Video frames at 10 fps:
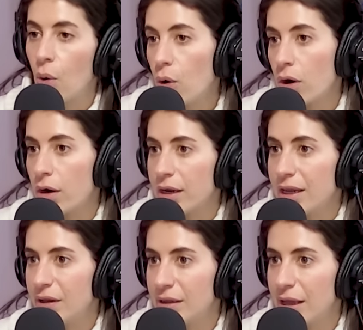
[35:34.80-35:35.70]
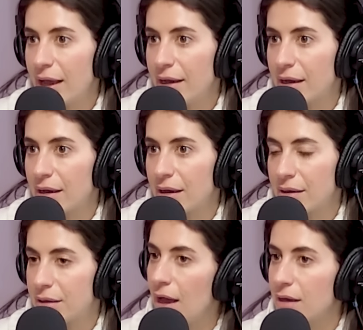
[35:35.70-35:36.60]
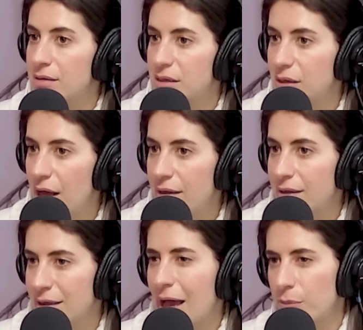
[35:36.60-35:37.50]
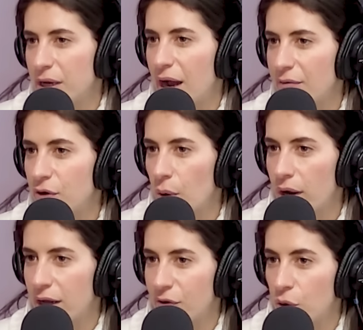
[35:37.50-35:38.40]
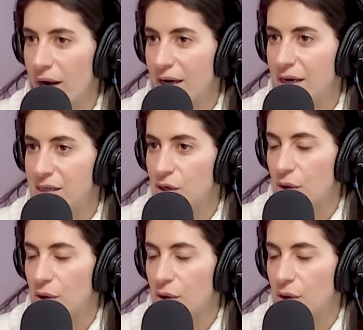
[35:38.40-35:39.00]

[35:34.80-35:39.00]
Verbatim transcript: Or even like, yeah, still on. Like that would be kind of annoying if you waited until